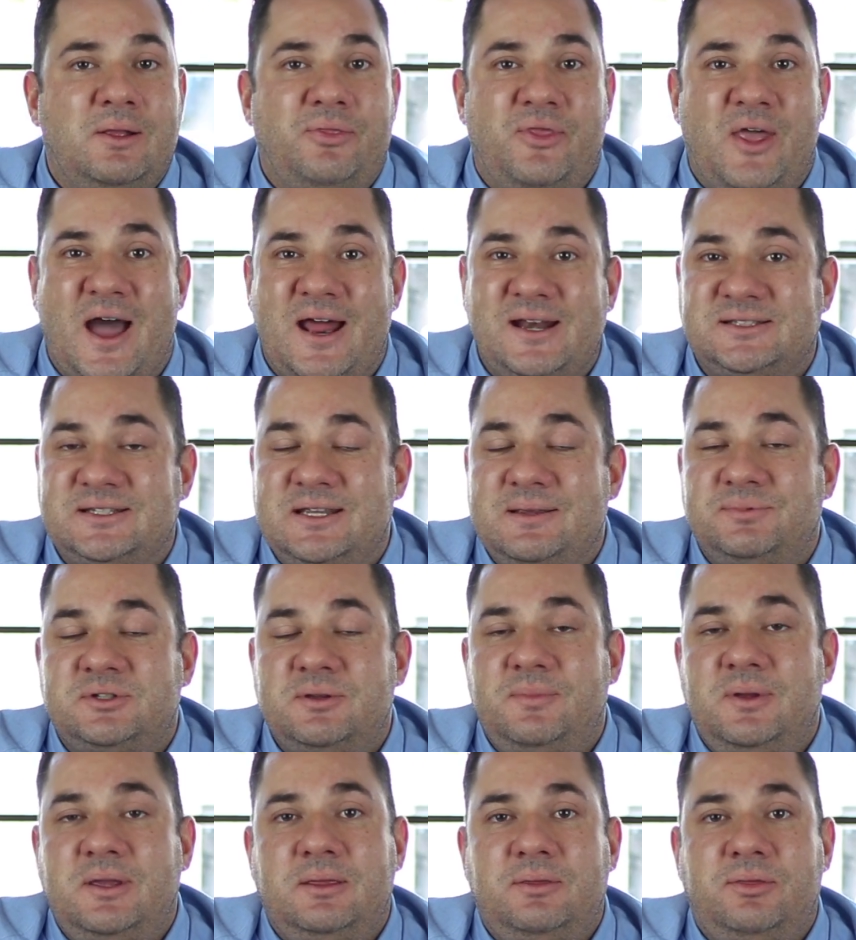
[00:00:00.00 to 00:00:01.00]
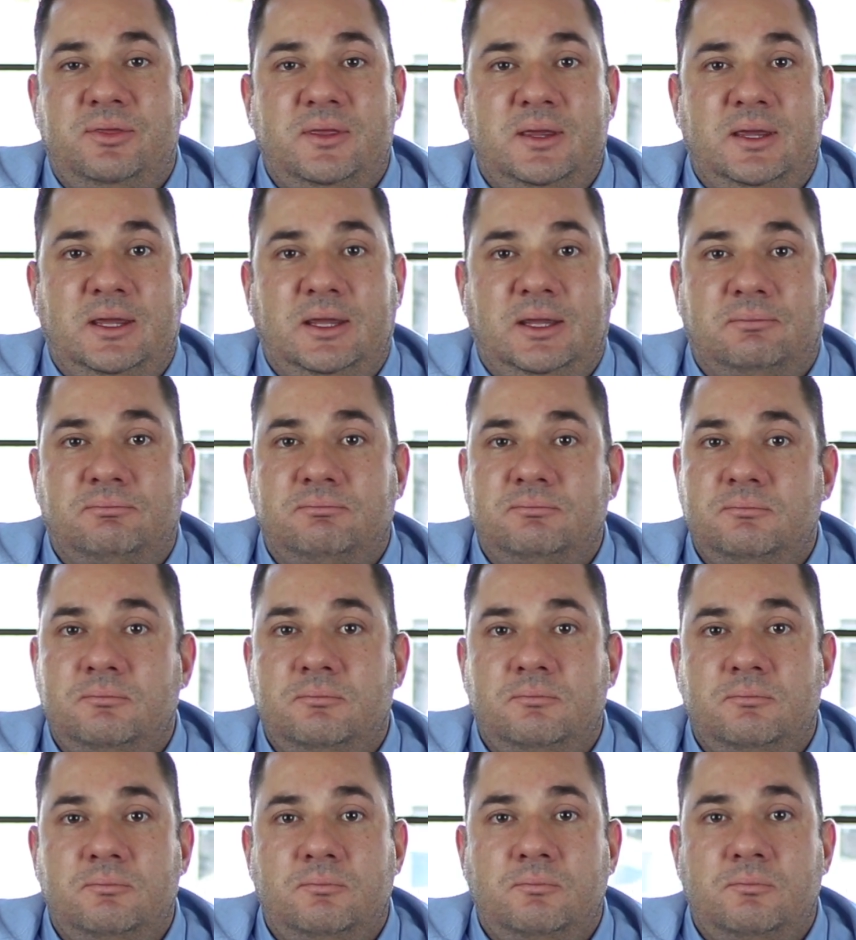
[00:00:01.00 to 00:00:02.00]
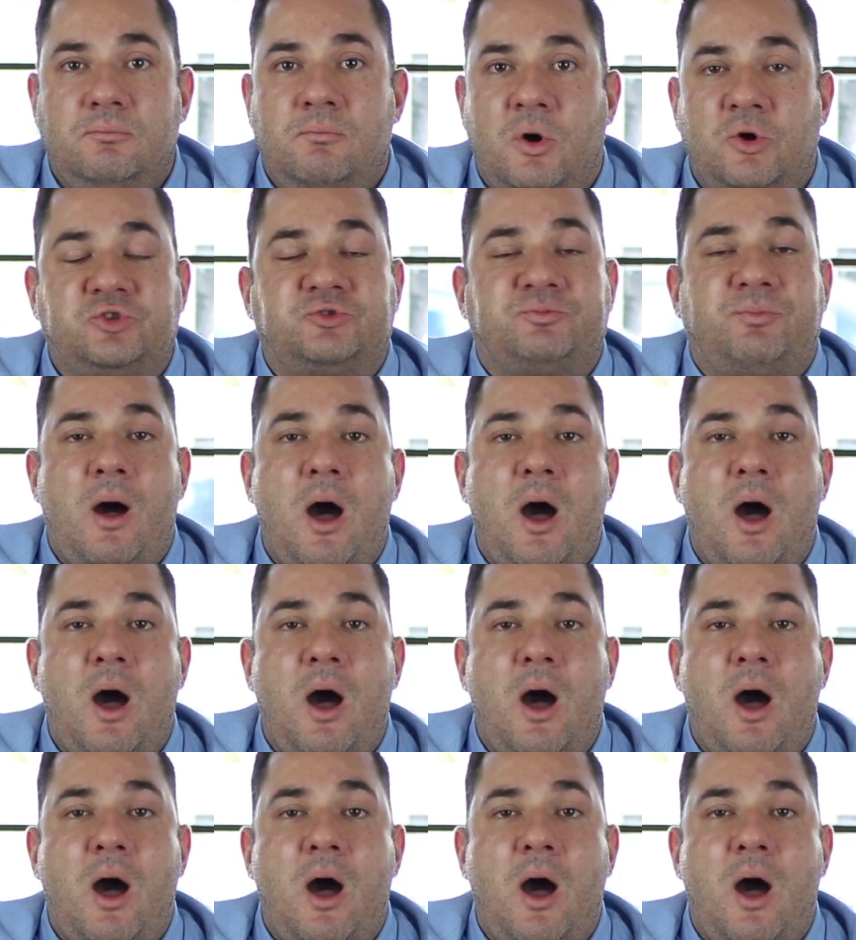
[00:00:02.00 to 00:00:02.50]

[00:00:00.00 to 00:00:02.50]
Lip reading: That seems to be the most